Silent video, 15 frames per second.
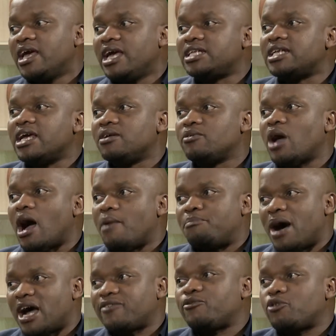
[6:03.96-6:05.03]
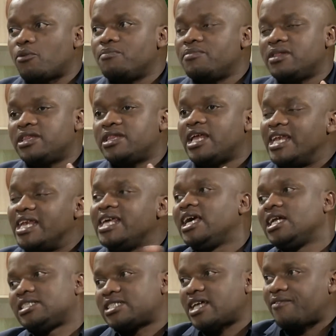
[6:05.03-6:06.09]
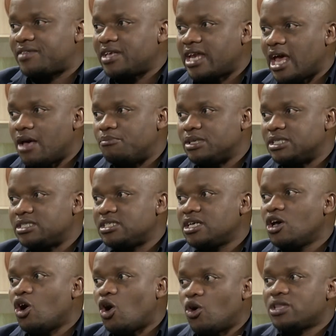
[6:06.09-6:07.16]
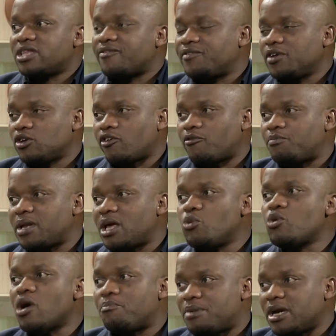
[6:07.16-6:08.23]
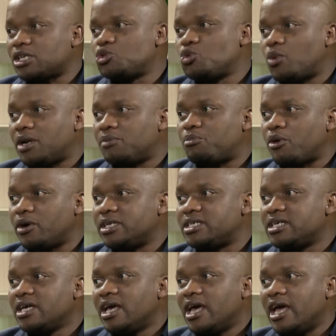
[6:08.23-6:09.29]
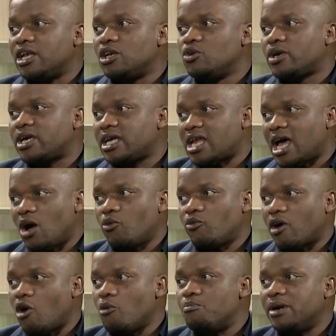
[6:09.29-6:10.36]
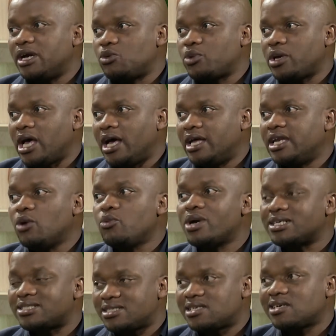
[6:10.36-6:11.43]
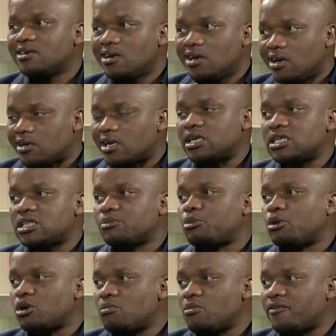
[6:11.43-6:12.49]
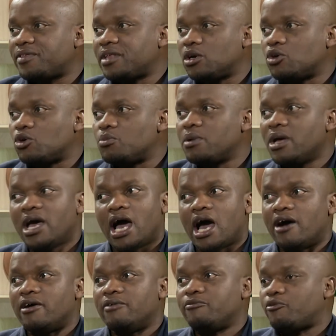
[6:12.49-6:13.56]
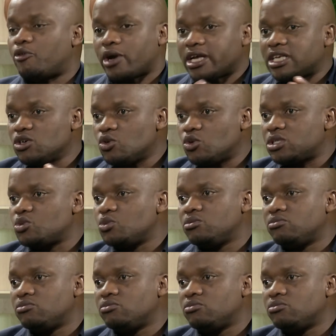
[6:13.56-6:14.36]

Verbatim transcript: it, apart from the legal stuff that happens on the field of play, we are back to one point and look at how, how bad we are now. We are sitting right at the bottom of the group, um, forgetting what